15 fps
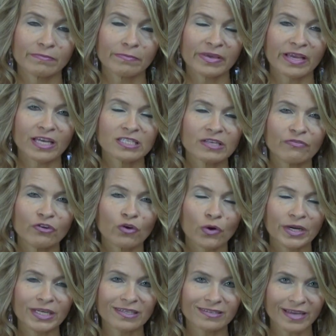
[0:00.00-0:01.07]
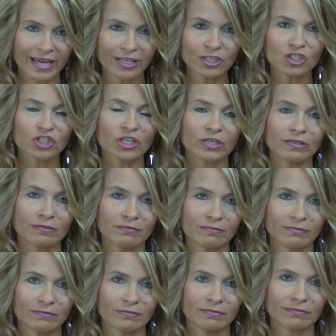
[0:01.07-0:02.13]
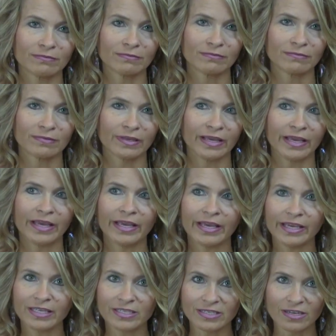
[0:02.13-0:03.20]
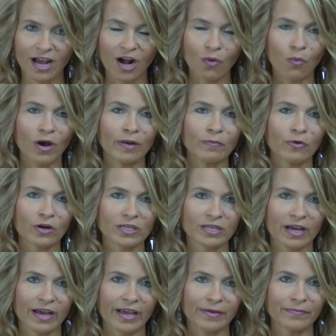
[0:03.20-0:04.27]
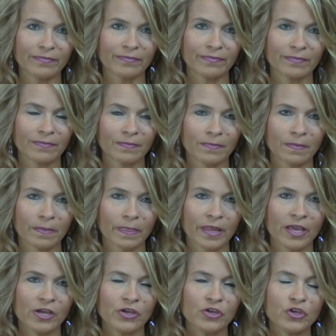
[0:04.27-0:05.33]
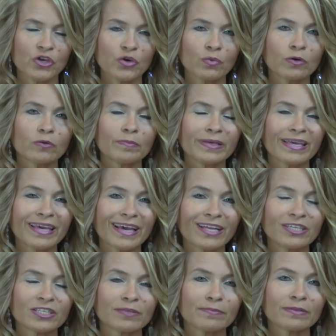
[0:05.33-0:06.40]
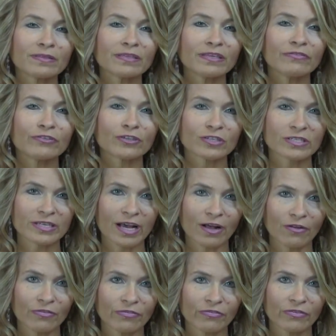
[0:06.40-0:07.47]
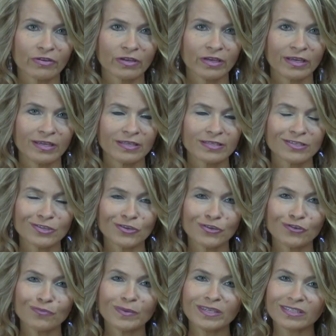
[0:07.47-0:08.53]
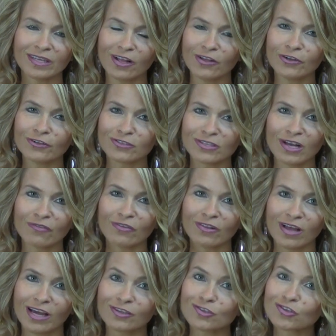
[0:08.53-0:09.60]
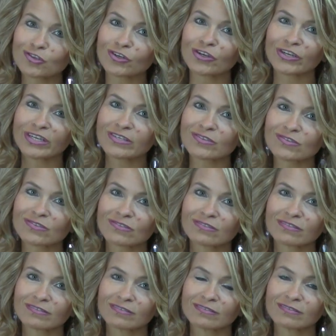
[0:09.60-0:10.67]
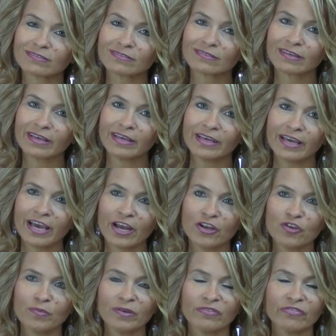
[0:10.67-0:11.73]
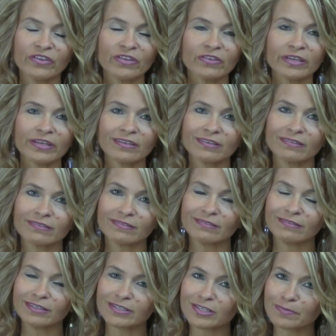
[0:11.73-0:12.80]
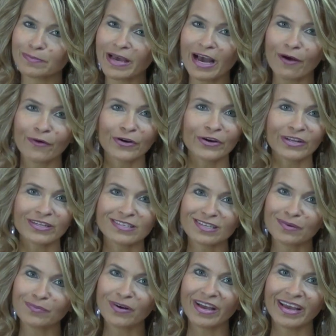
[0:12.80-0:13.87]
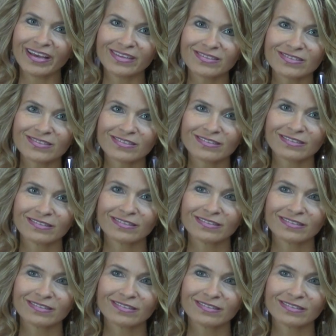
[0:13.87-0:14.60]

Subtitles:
Because if your intention is not one more time, you will begin to believe yourself. See, you've been telling yourself a lot of stories, and you've been feeling disempowered in some ways.